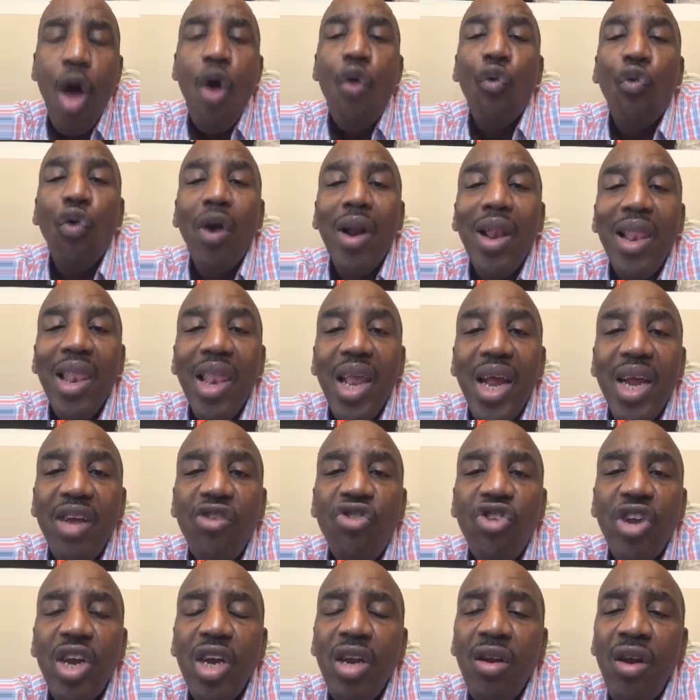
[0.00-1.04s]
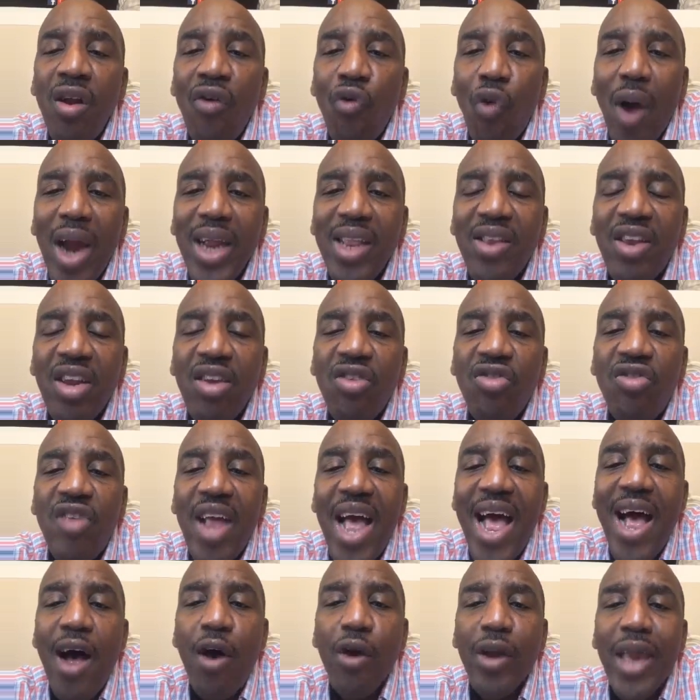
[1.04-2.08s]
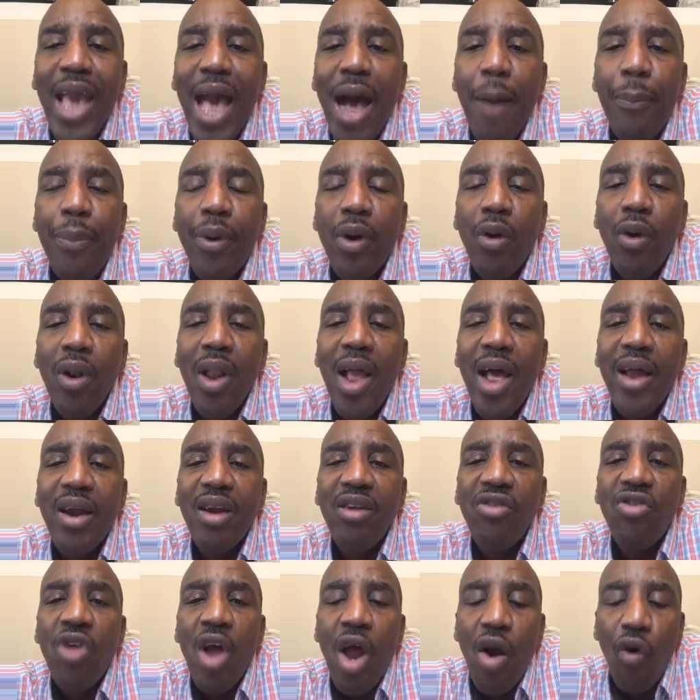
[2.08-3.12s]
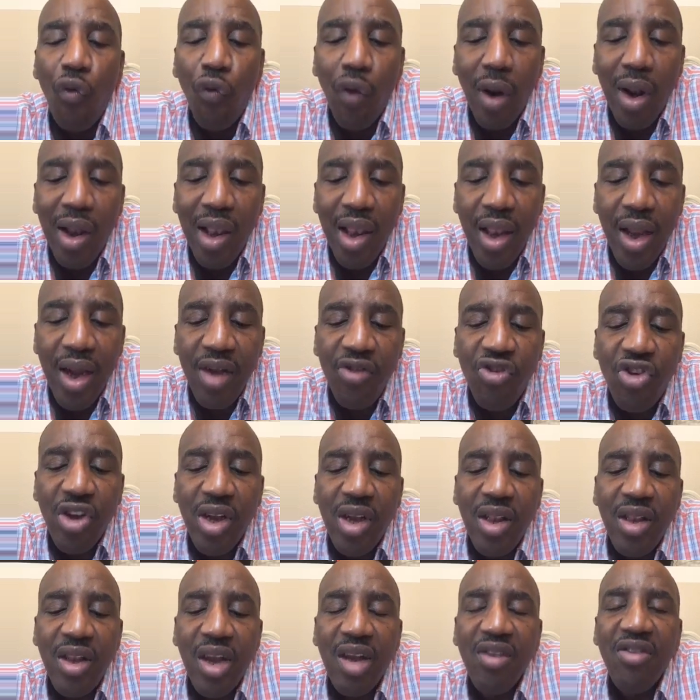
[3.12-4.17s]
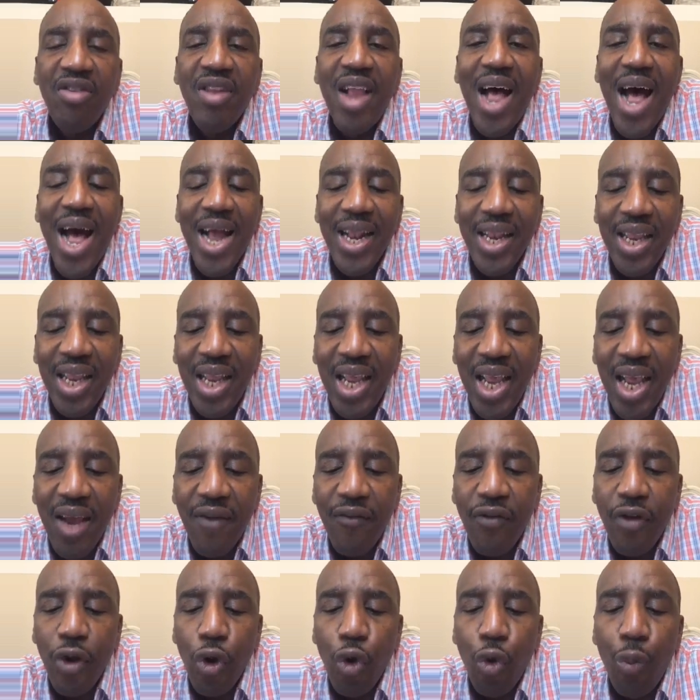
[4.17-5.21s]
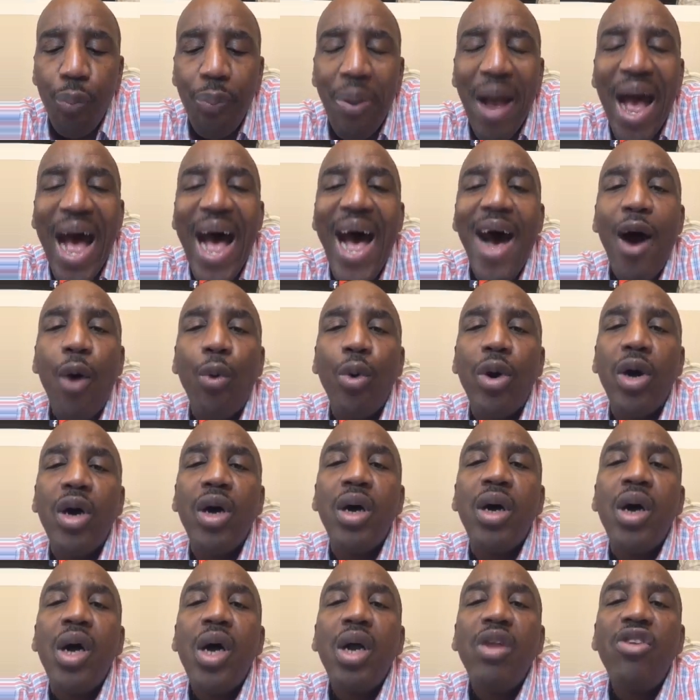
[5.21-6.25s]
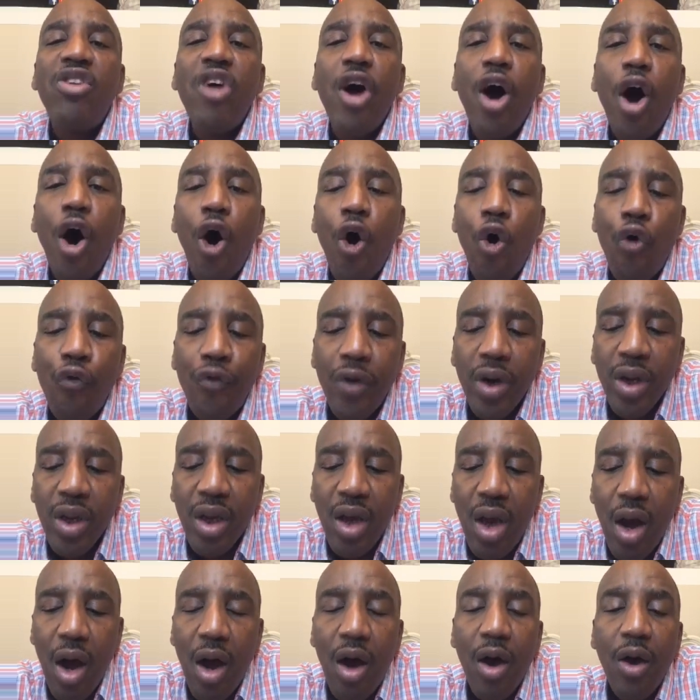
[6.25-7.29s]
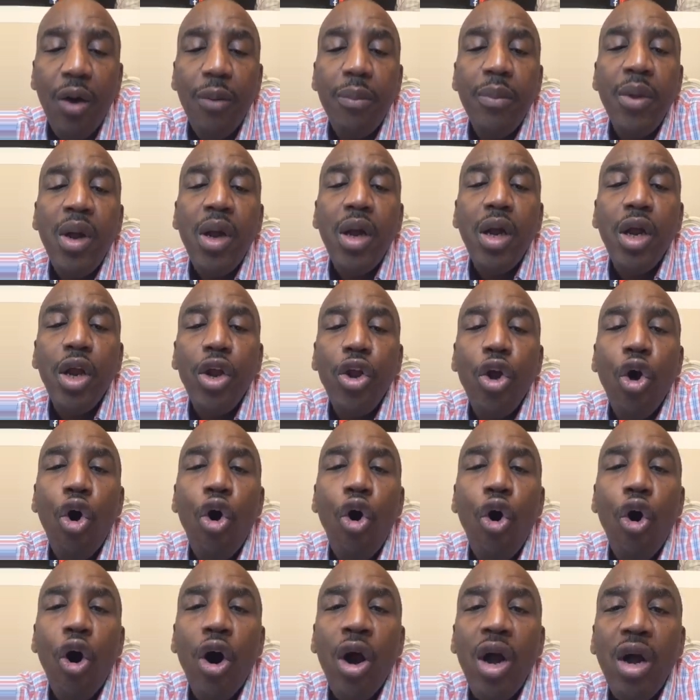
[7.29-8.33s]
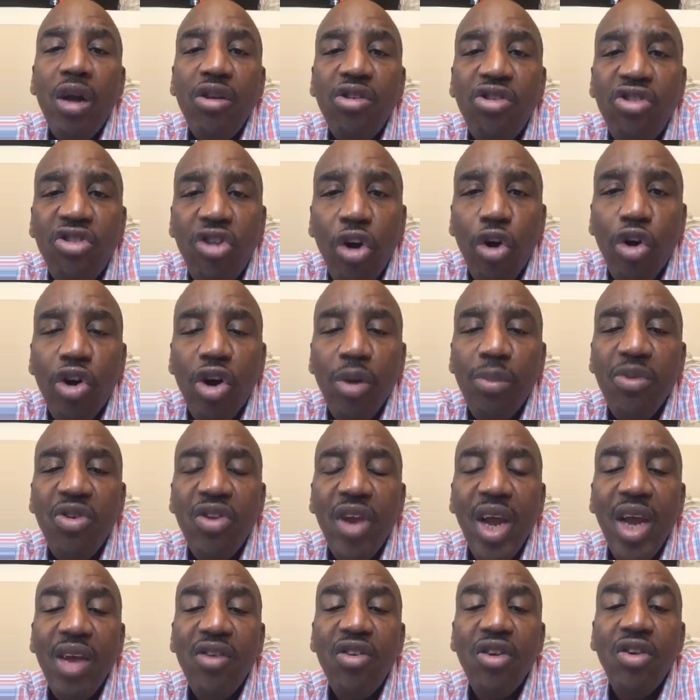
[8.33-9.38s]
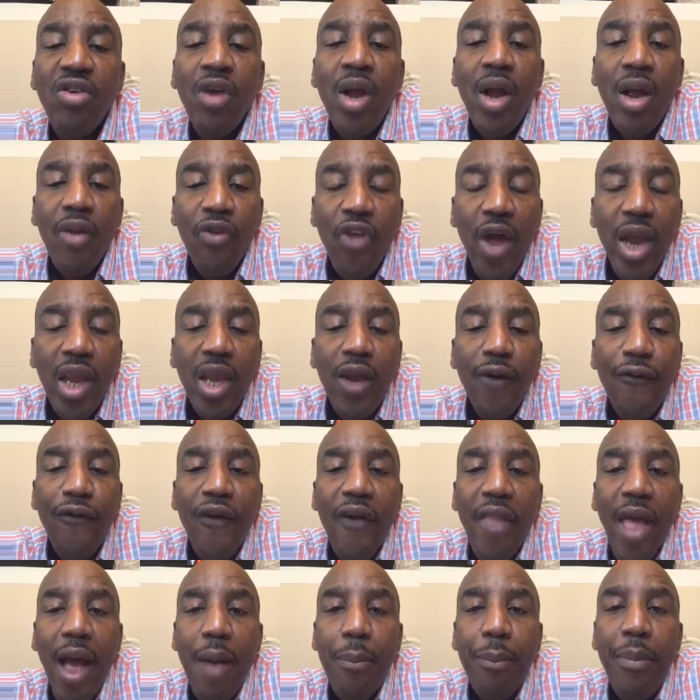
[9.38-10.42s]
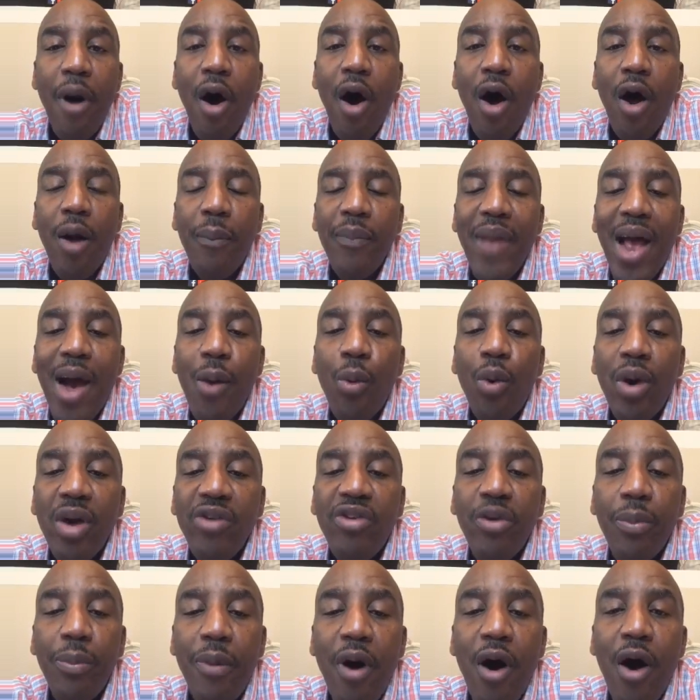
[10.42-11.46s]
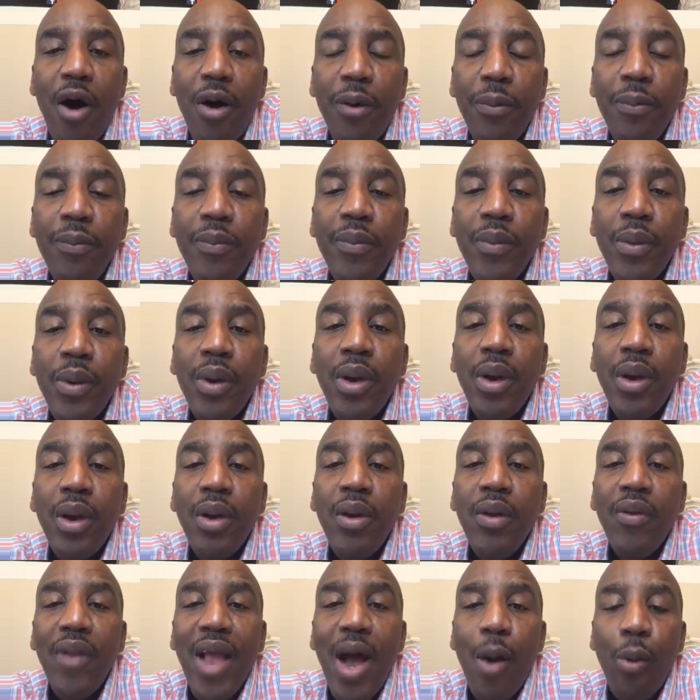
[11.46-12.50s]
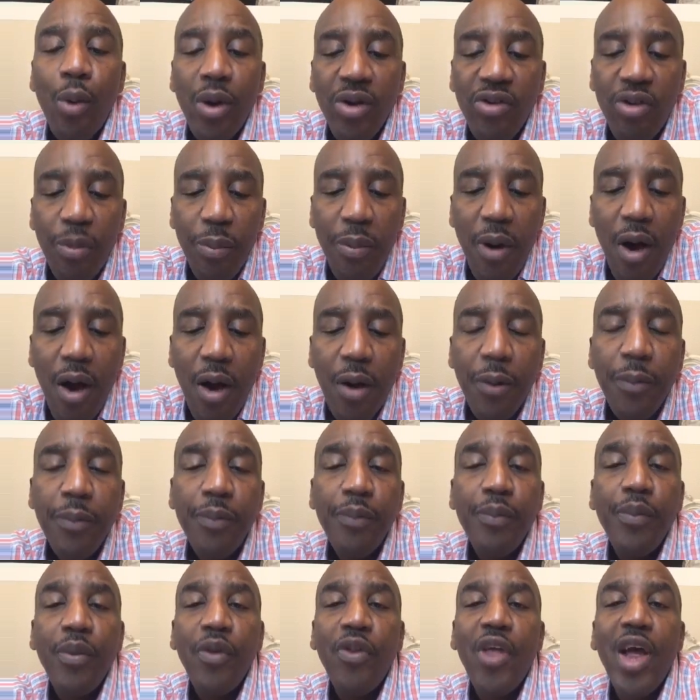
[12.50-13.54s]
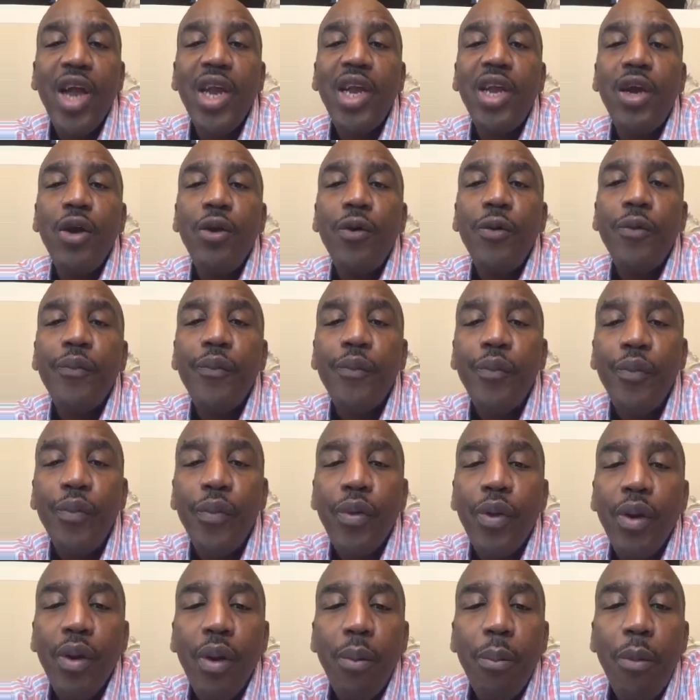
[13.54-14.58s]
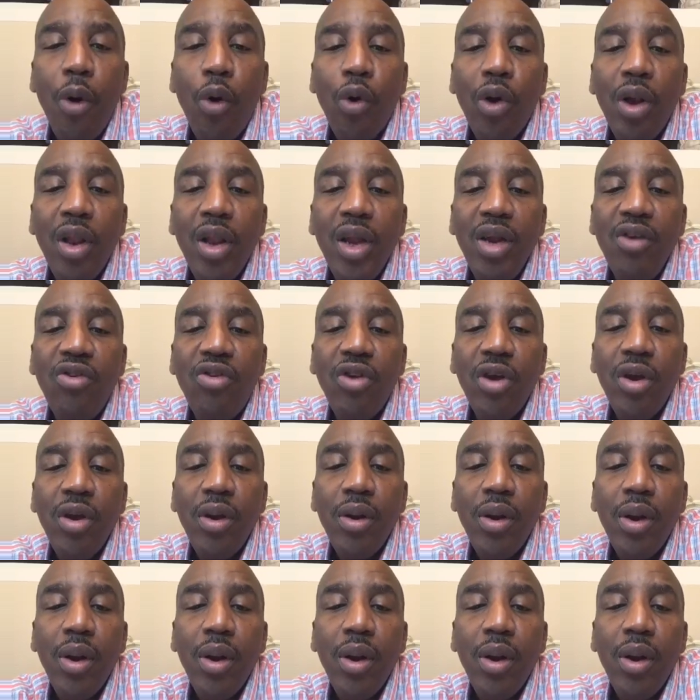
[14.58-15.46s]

Religion, write this down, capital letters. Religion does not give you power to overcome your circumstances. Thank you for that bomb. That was a bomb. That was a bomb. Thank you, Mona Lisa.